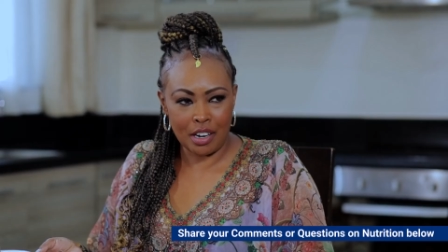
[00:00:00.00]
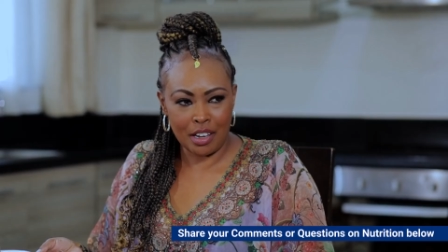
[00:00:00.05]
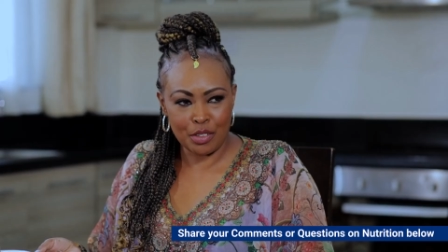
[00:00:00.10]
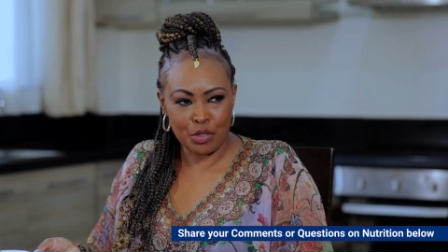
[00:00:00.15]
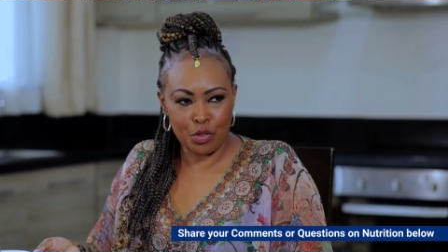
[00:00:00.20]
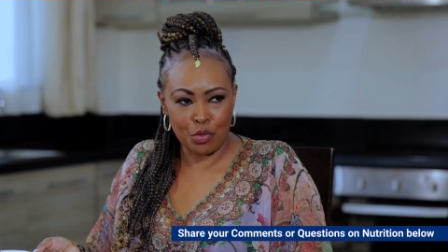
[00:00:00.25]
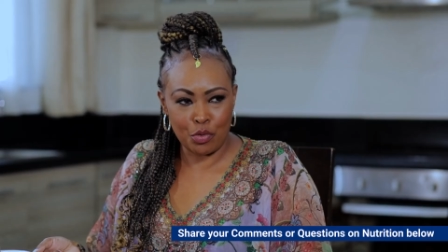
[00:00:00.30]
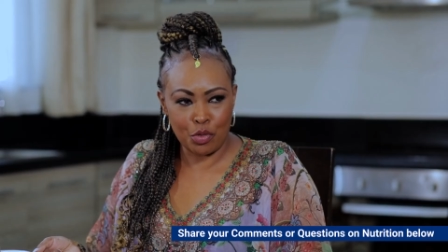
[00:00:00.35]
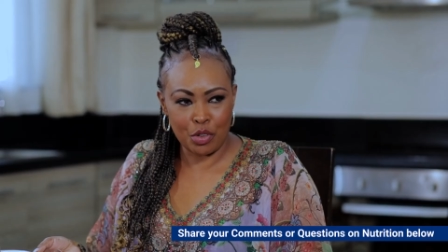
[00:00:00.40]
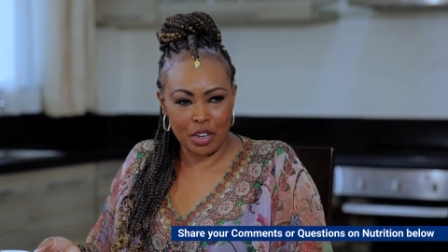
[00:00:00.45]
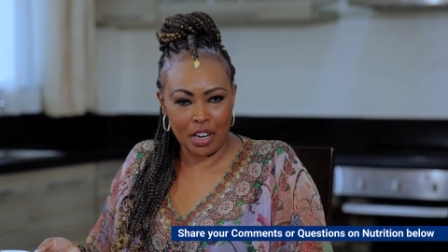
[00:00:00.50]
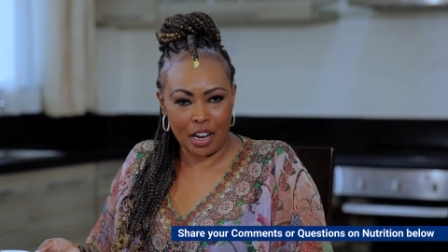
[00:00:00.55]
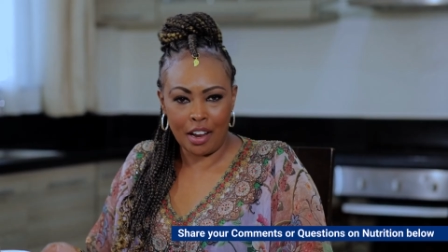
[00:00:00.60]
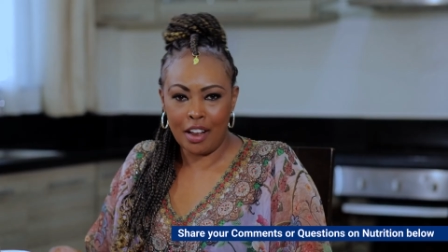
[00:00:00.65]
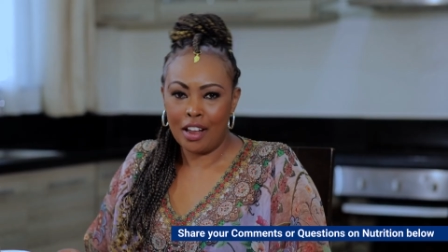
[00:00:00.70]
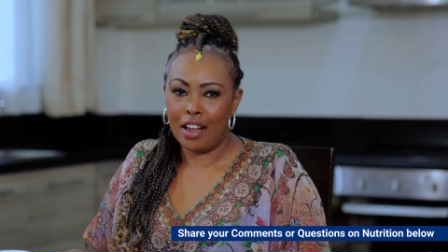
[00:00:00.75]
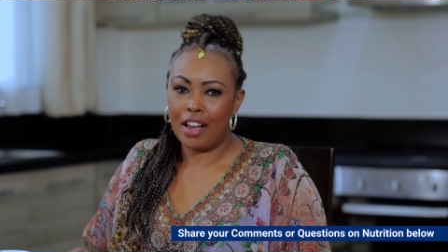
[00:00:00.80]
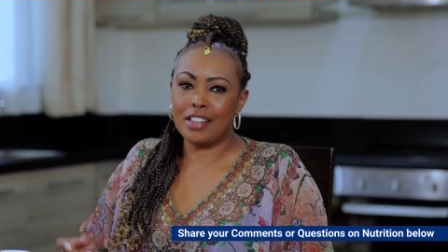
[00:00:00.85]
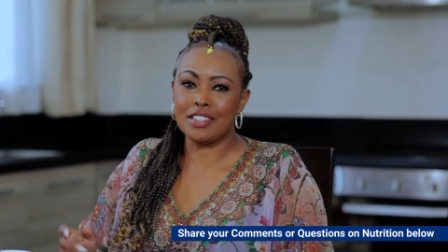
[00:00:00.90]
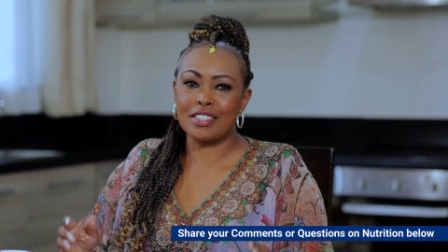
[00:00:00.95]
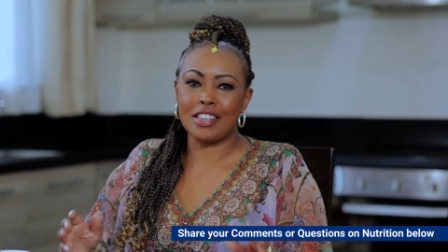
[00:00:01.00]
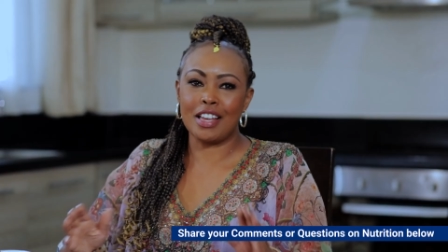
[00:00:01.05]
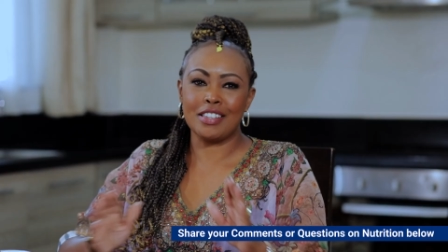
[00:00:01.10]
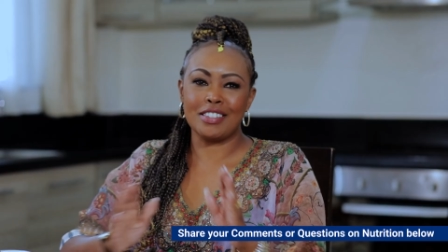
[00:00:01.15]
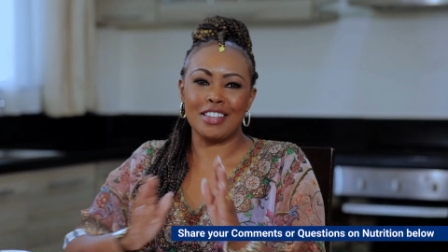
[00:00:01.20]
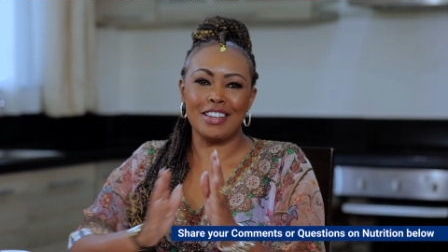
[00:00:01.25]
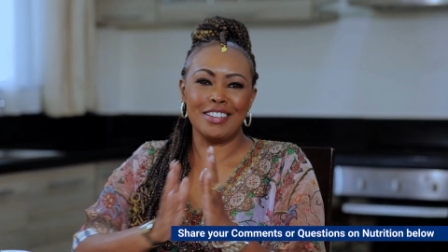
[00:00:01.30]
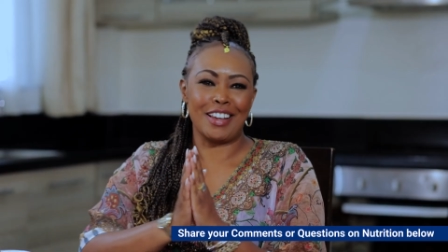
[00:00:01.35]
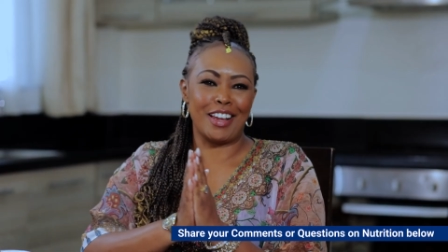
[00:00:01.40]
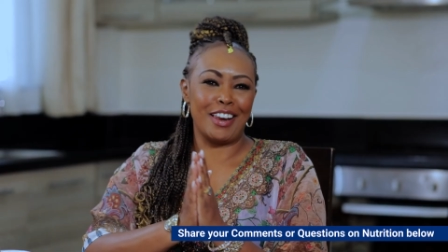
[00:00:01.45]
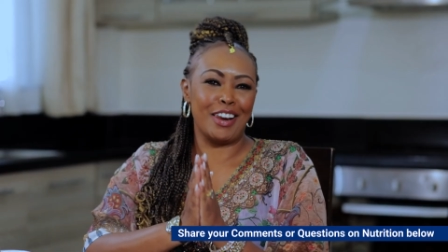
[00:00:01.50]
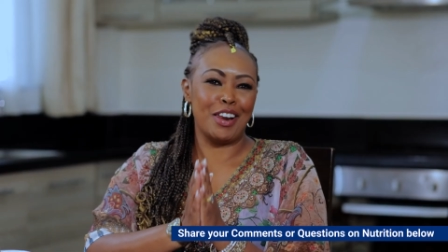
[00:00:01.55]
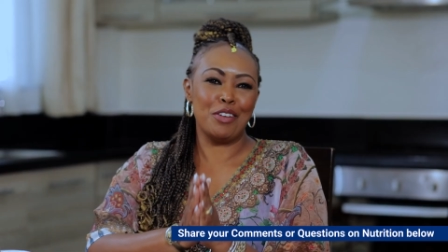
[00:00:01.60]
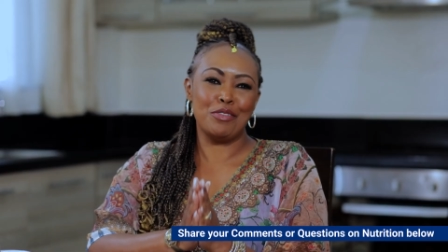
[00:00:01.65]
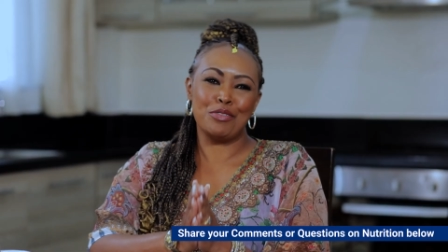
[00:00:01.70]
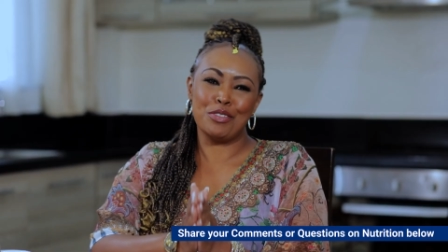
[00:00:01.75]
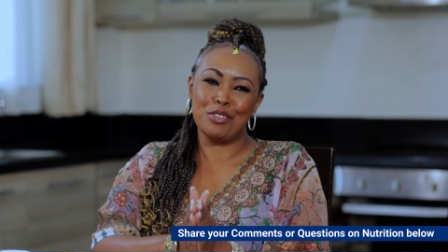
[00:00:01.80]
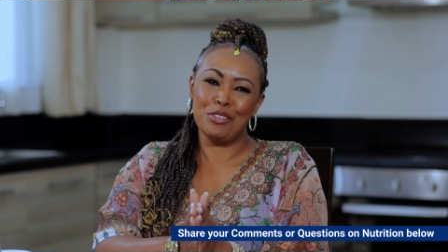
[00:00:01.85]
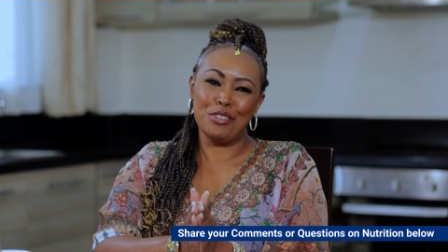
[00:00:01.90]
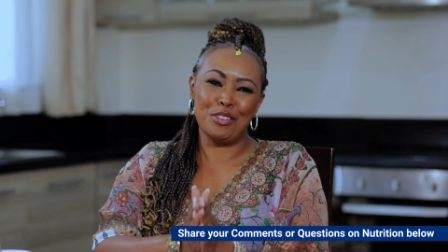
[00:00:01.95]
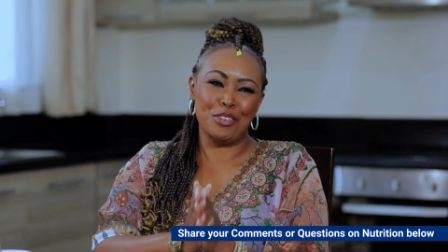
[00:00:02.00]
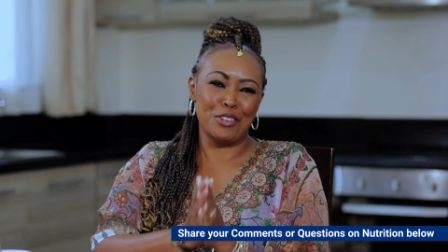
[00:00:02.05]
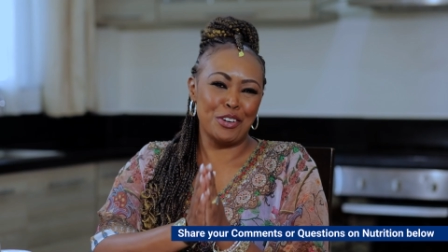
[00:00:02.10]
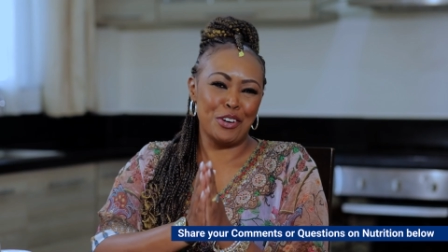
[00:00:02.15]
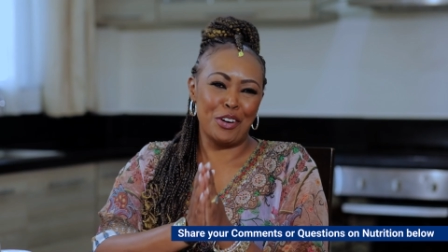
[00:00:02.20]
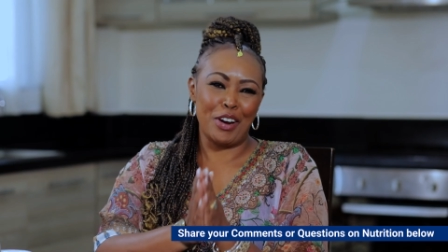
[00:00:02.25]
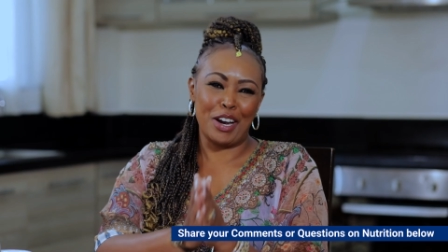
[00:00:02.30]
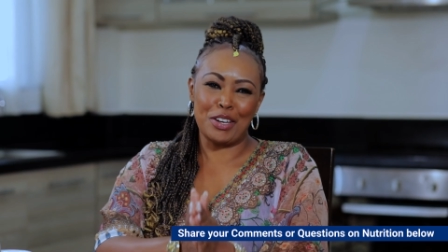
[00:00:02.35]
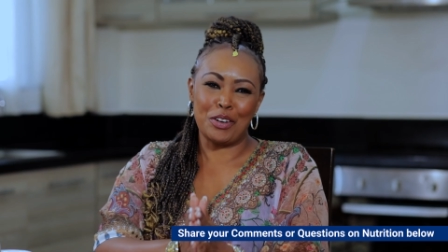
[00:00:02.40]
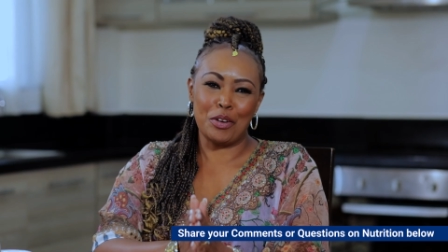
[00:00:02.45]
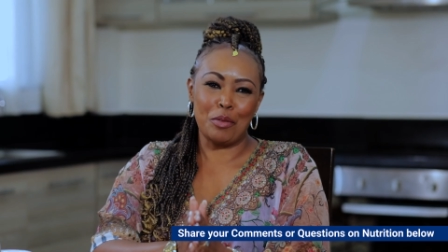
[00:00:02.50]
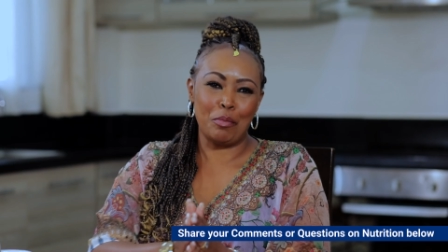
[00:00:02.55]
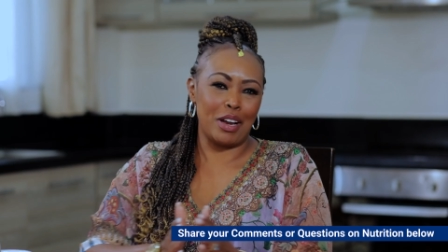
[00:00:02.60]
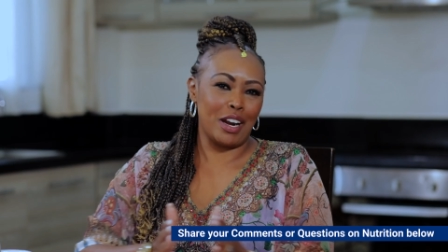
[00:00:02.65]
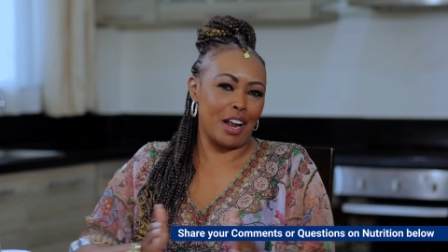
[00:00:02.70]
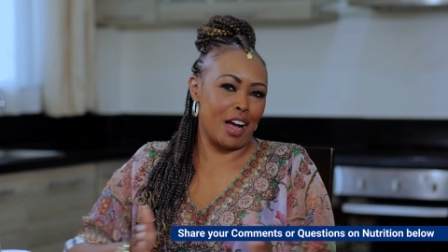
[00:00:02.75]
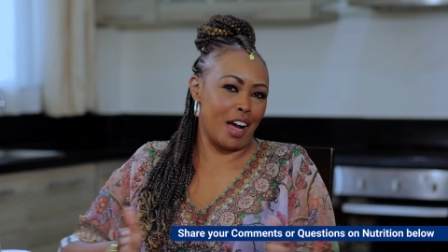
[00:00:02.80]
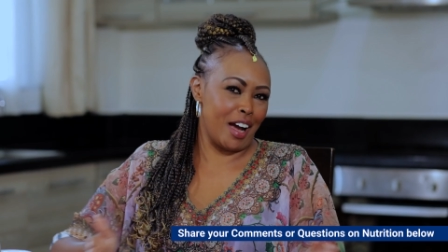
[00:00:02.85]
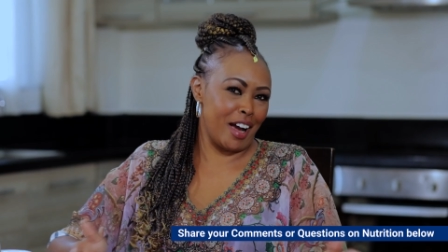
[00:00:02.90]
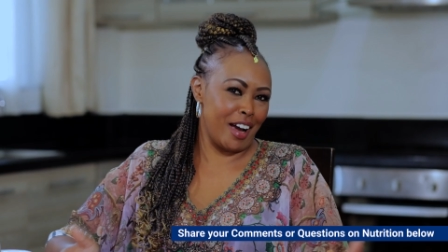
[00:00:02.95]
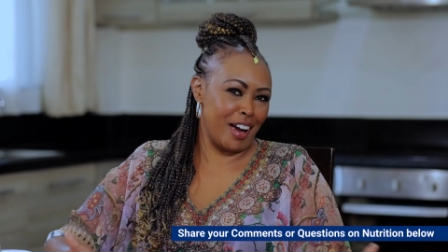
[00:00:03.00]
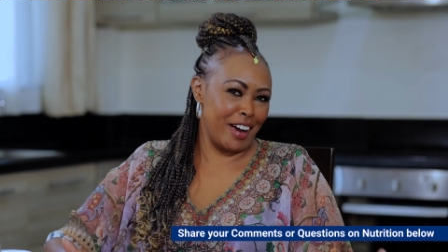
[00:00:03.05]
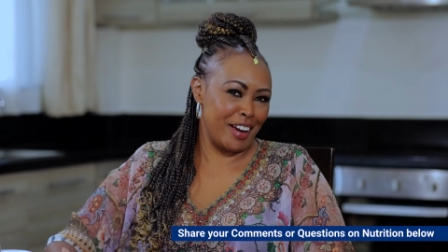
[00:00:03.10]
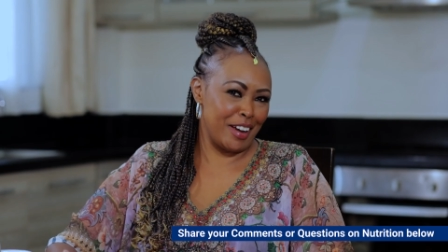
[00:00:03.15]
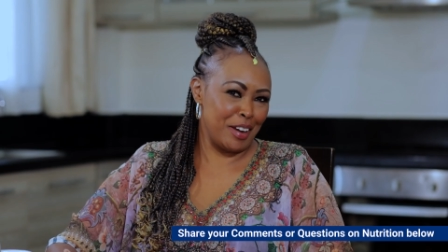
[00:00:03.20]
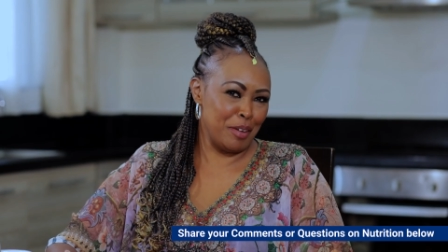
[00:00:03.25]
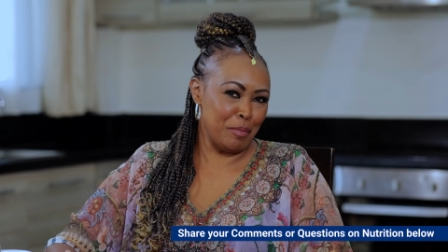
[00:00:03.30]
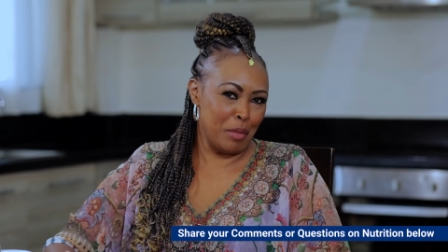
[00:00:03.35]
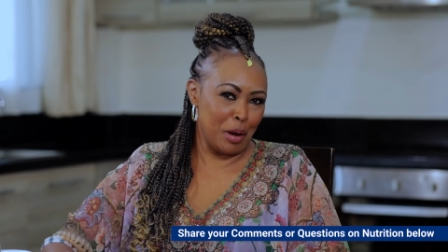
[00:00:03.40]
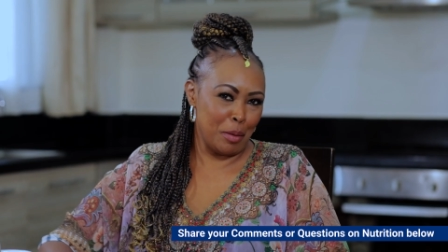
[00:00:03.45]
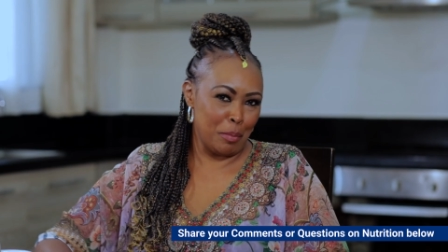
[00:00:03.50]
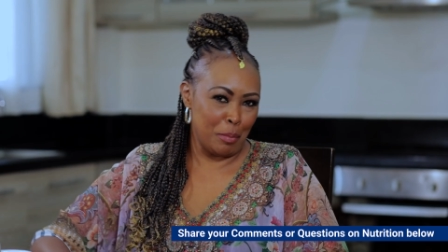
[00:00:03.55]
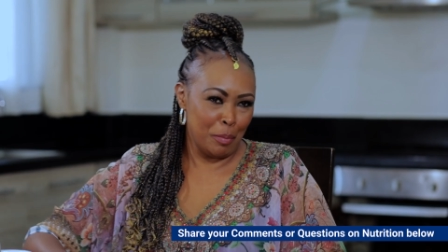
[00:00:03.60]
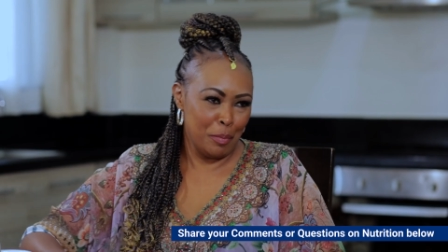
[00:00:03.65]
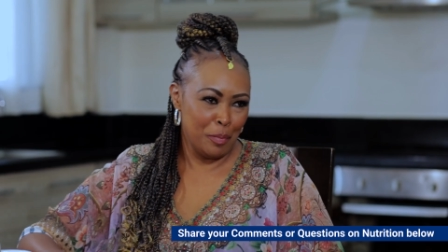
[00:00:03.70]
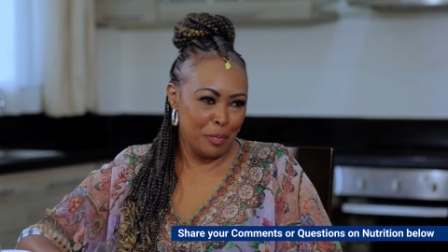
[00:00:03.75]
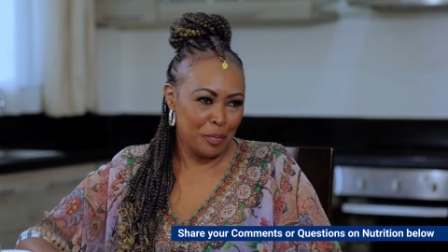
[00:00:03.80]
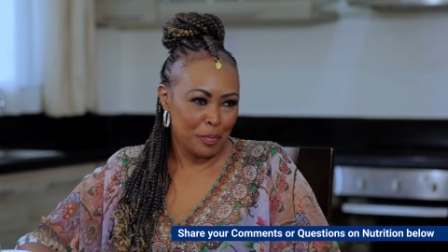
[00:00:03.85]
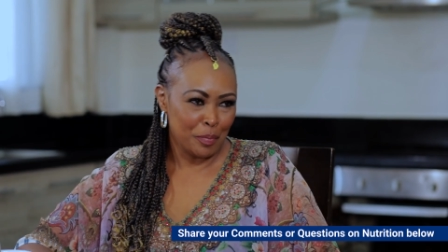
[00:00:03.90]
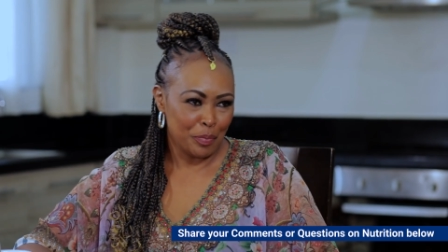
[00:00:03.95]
it in her sufuria. And size 8, I love you, you know I do, but mom.